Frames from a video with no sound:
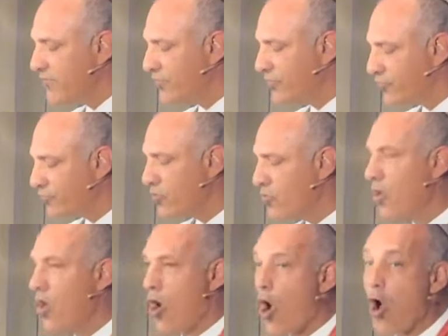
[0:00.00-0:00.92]
through
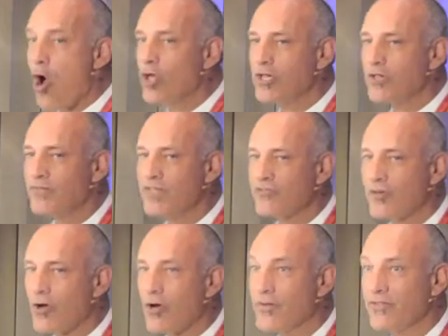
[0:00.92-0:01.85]
all of these
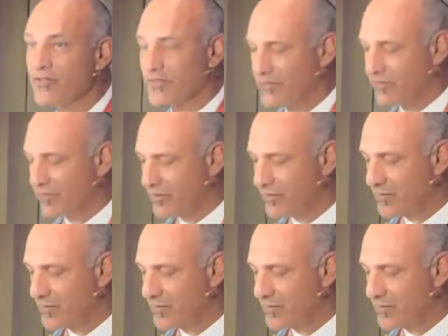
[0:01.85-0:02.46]
occurrences.